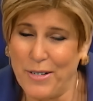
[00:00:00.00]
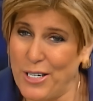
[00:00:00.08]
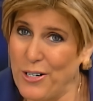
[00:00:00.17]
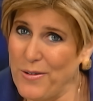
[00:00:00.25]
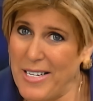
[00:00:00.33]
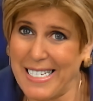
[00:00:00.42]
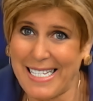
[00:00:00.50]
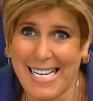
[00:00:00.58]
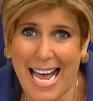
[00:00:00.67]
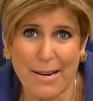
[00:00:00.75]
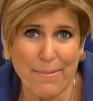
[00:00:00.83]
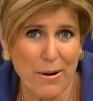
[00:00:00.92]
to do this
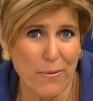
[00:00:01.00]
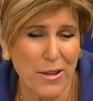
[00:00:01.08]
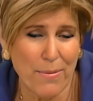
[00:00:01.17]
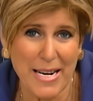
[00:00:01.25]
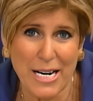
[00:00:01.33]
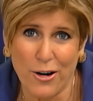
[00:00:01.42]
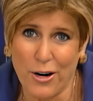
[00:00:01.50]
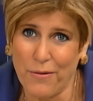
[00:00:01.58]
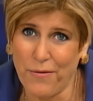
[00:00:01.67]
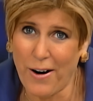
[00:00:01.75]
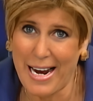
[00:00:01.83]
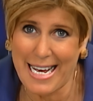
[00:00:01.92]
segment with me,
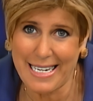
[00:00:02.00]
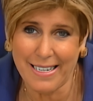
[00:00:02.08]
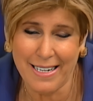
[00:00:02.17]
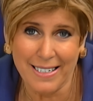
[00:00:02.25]
girlfriend.